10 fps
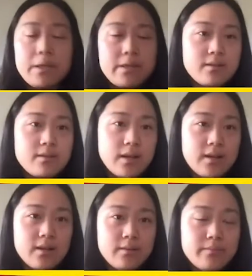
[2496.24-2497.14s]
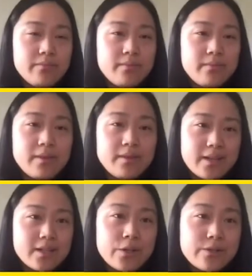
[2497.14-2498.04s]
But then,
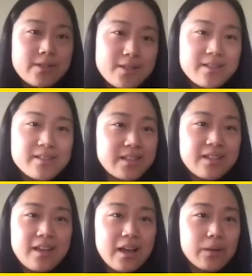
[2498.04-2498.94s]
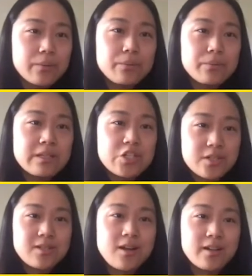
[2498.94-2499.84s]
yeah, coincidentally, we
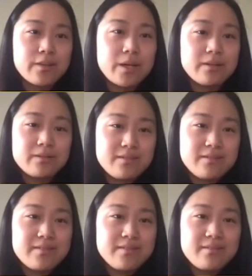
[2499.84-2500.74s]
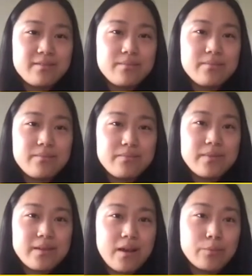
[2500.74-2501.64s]
just talked about
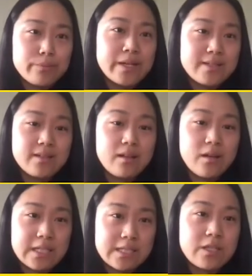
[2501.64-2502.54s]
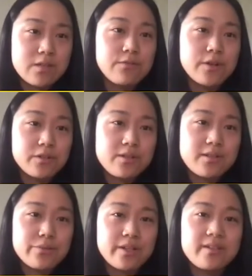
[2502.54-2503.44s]
optimizing expensive
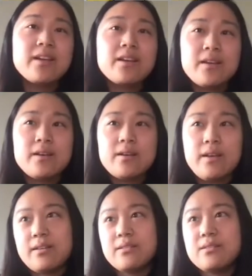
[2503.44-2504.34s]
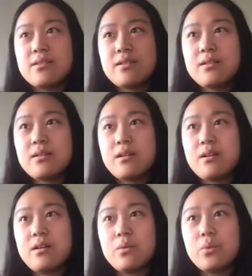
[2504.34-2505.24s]
functions, right? And
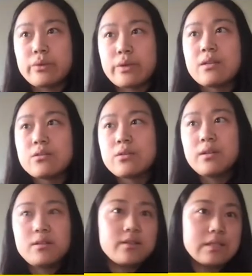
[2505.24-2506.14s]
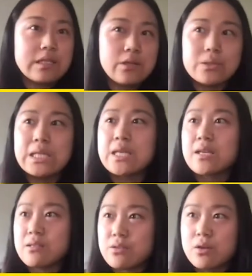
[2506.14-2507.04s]
what we can do here is that we
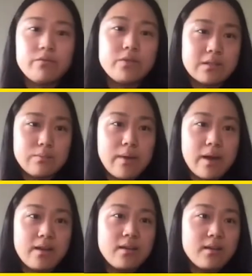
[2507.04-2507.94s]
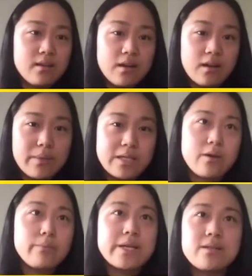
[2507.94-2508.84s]
can solve this by
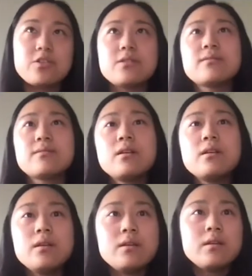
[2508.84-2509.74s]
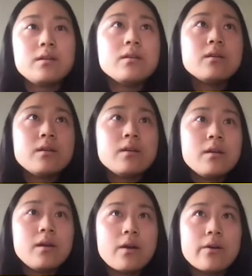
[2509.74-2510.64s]
Bayesian optimization.
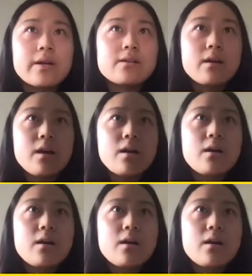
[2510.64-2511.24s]
All right,